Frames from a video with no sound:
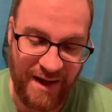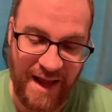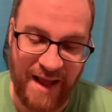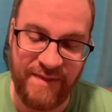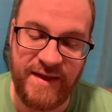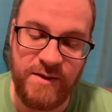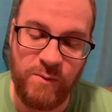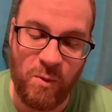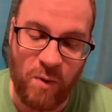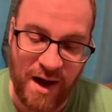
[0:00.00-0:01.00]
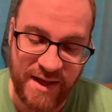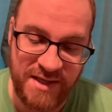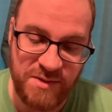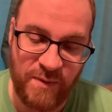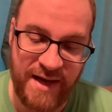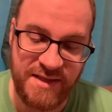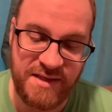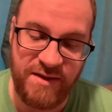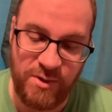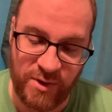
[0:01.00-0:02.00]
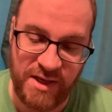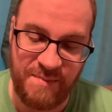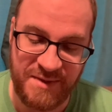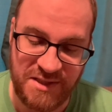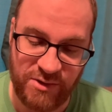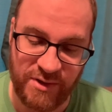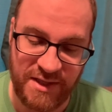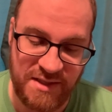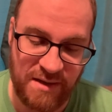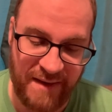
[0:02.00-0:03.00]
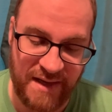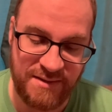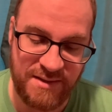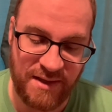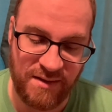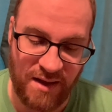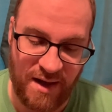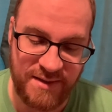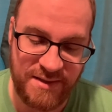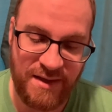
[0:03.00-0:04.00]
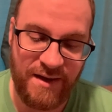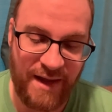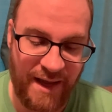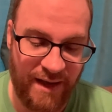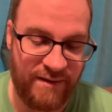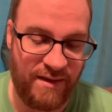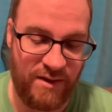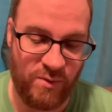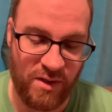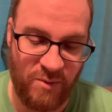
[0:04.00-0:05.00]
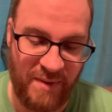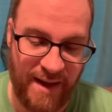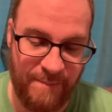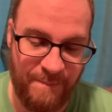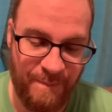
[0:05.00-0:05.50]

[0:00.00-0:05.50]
and that you will walk in his ways, and that you will keep his decrees, commands, and laws, and that you will obey him.